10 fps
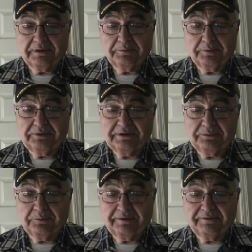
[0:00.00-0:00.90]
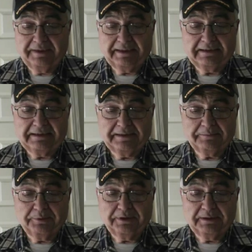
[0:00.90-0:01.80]
wounding one fatally
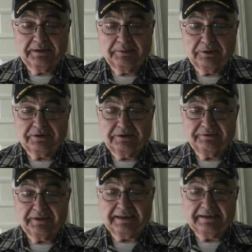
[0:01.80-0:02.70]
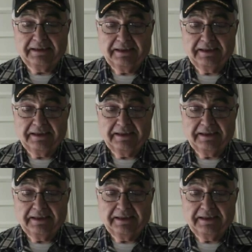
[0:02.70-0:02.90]
and putting both to flight.